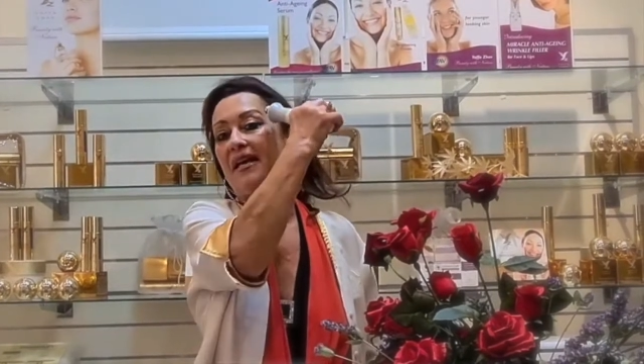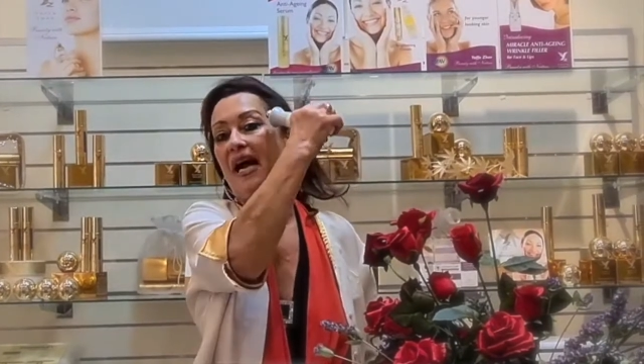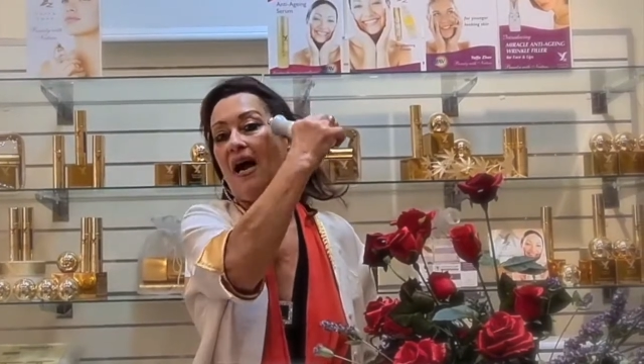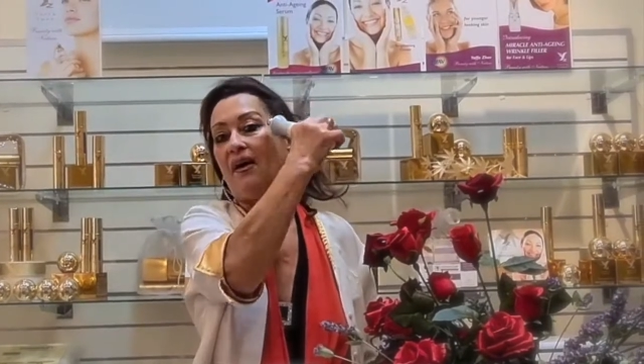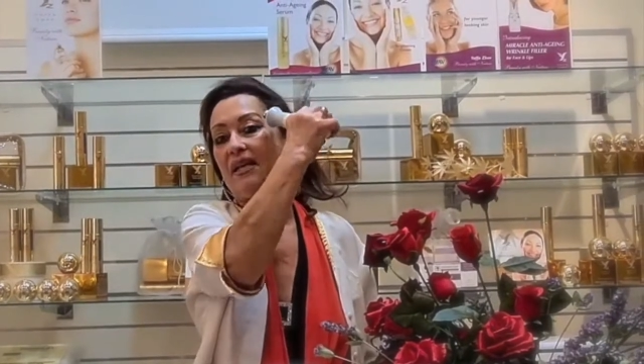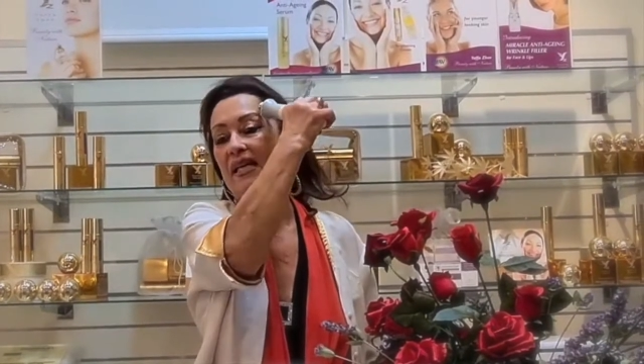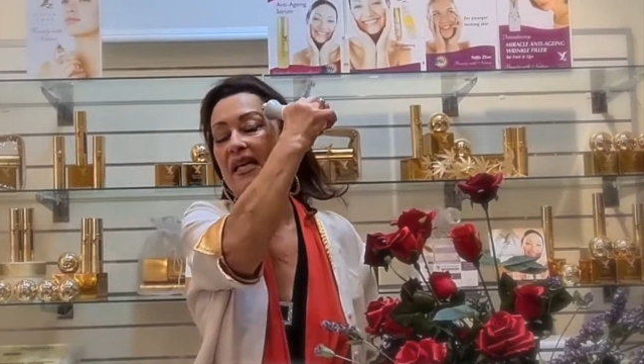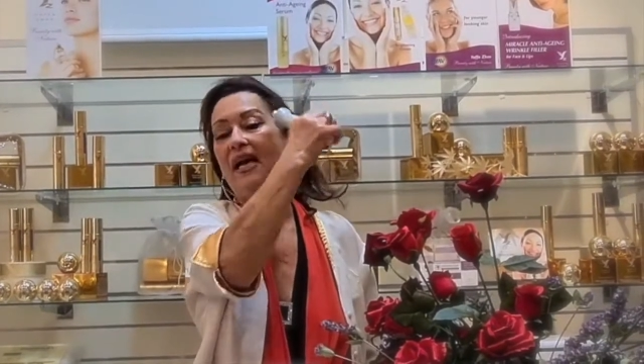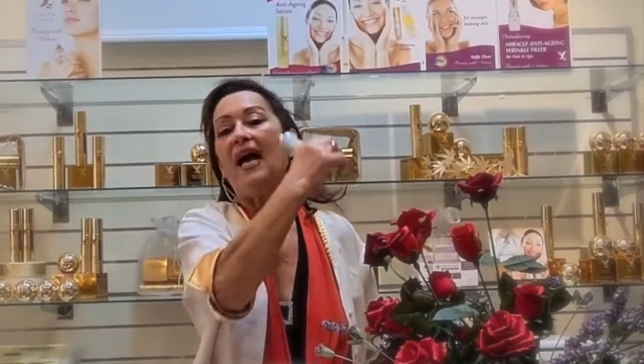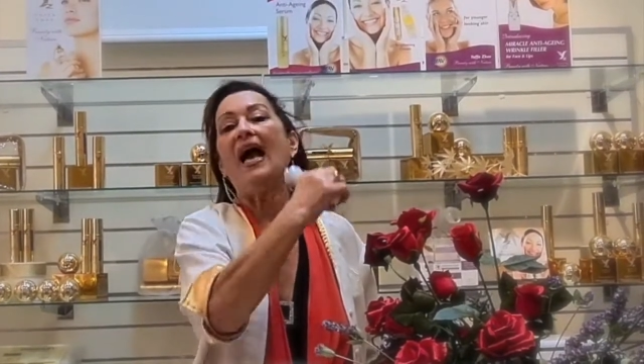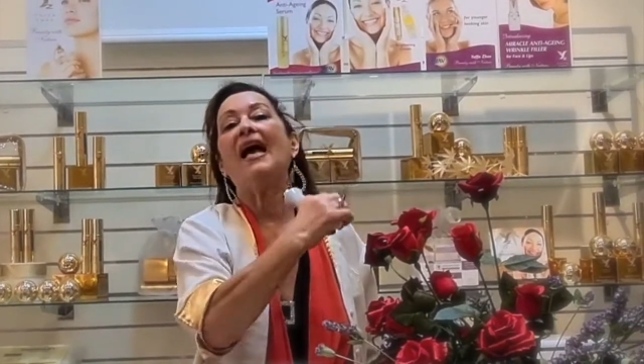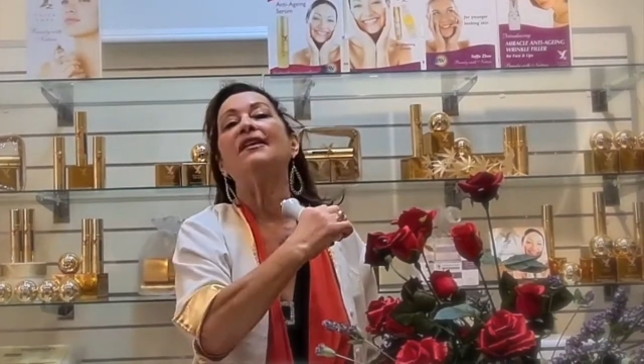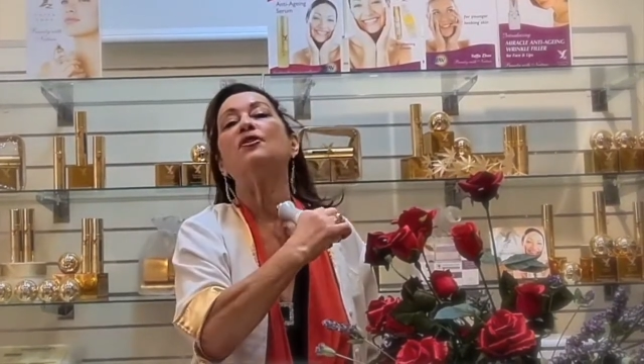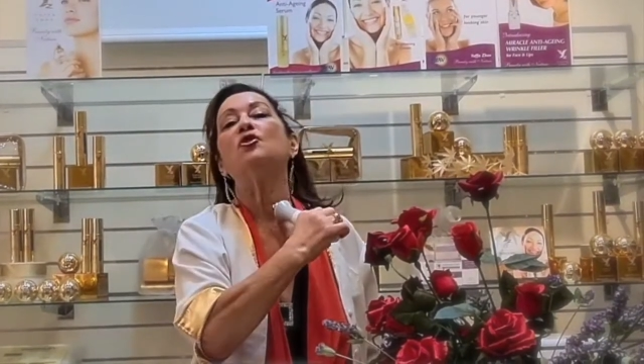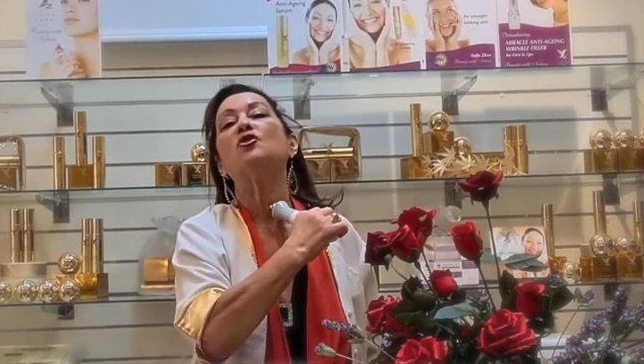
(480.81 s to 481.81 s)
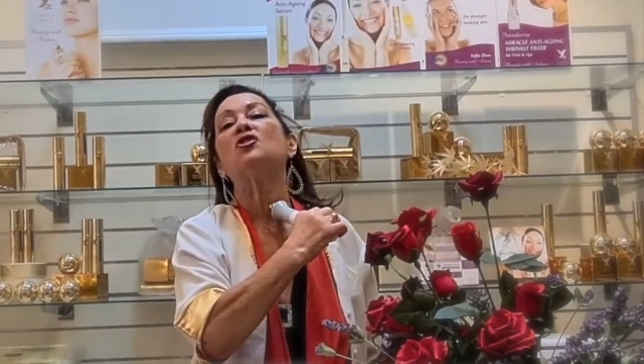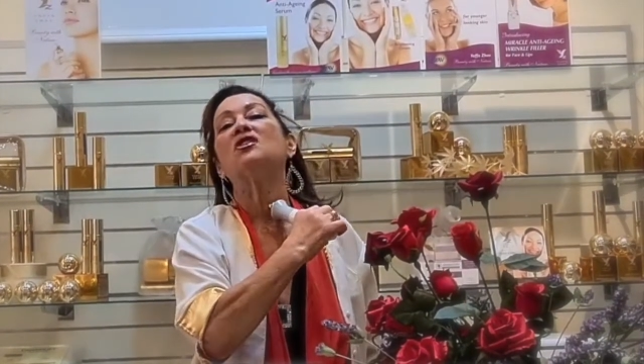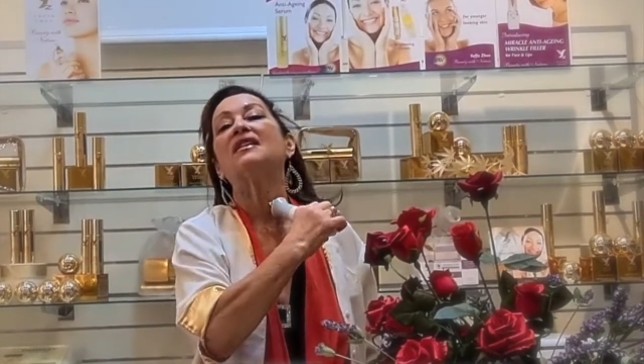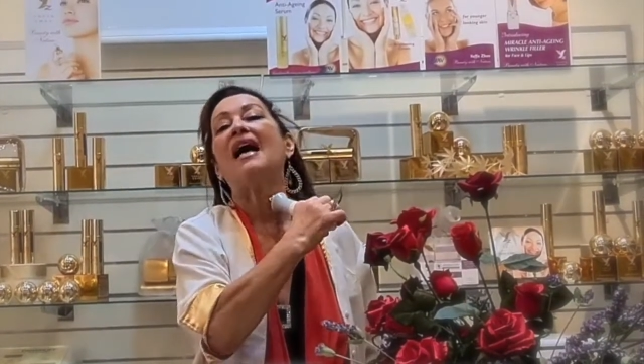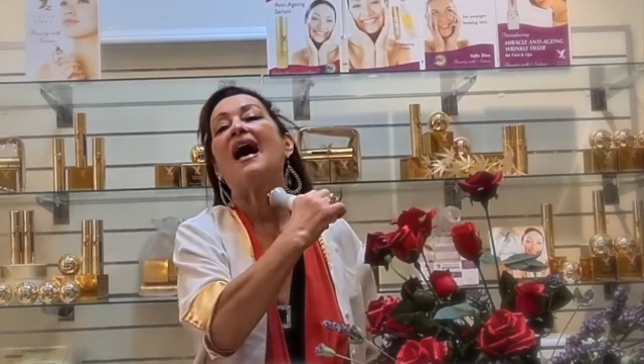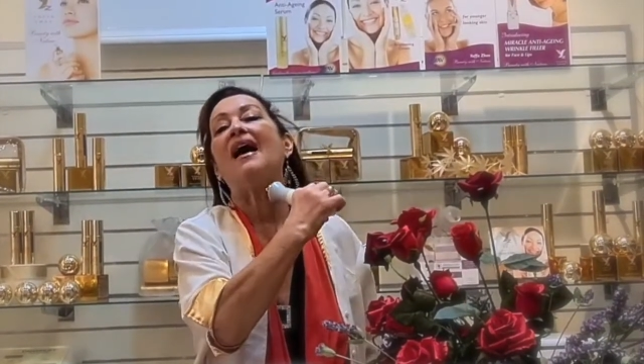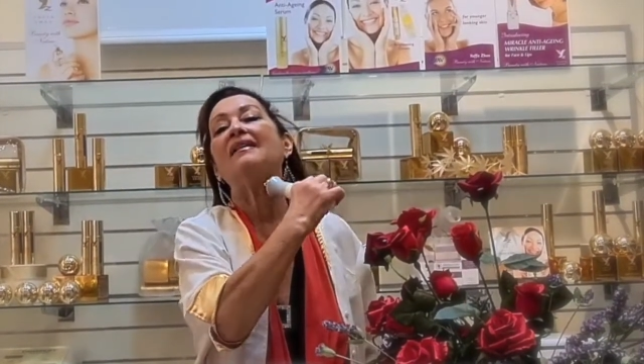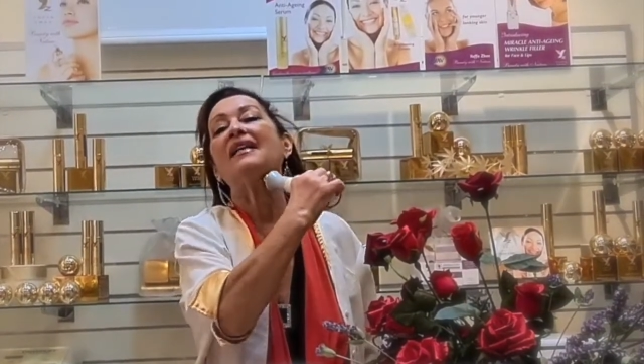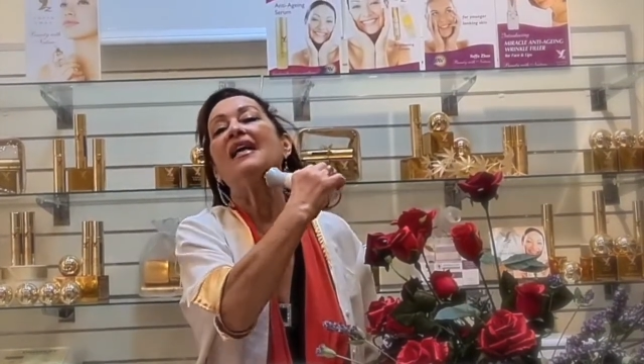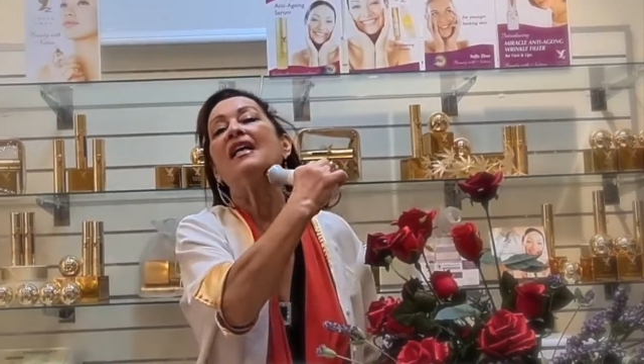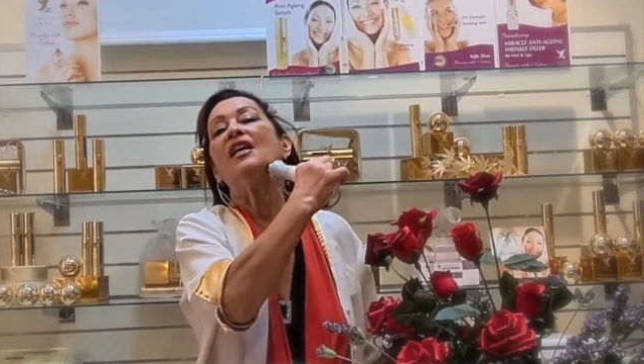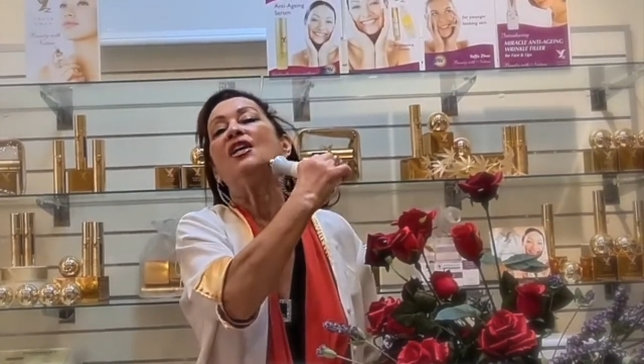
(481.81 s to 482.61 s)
now here and you start